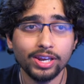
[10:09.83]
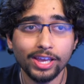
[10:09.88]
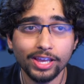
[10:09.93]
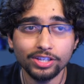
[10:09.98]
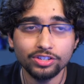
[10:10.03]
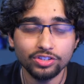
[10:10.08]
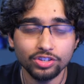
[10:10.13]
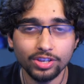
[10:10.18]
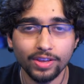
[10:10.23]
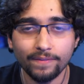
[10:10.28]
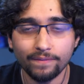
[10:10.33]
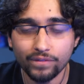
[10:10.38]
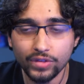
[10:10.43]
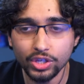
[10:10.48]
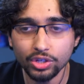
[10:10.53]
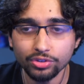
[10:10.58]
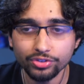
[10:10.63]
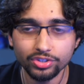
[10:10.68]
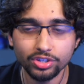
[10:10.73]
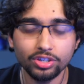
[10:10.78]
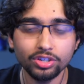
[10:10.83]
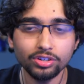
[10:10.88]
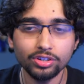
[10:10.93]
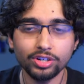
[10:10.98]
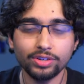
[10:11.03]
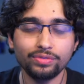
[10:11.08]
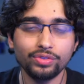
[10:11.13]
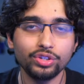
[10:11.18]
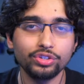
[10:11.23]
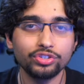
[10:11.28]
It feels good.
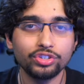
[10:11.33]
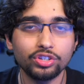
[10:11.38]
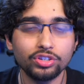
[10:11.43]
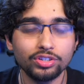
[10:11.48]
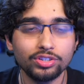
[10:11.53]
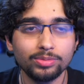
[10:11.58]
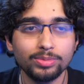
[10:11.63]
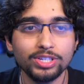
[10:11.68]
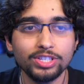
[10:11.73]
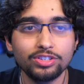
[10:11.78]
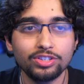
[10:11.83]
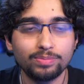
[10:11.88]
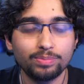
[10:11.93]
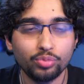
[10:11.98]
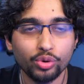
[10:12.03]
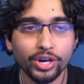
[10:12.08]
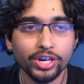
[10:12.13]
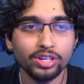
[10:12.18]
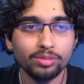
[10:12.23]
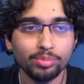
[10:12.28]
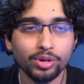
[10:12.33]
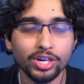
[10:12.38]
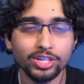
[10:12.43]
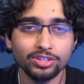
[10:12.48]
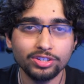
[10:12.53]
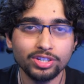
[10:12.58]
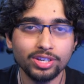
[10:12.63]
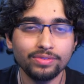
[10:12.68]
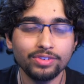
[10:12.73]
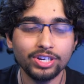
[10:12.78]
It feels good to be spreading
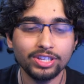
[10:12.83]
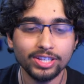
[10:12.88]
positivity.